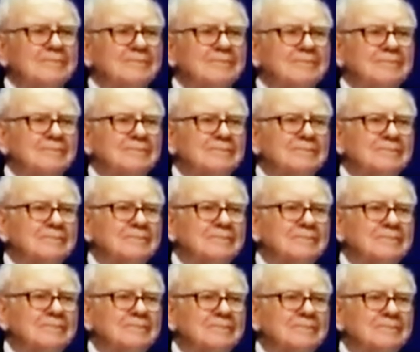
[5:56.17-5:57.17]

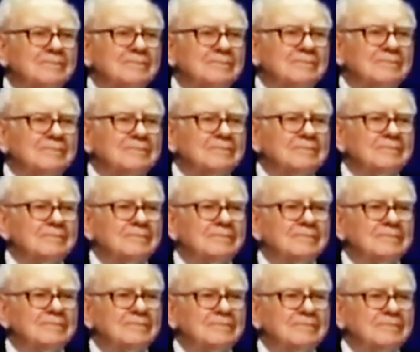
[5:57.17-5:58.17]

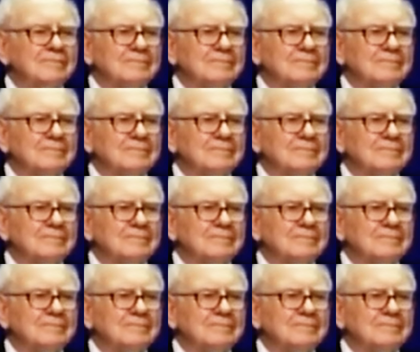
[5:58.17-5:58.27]
The person shown says nothing.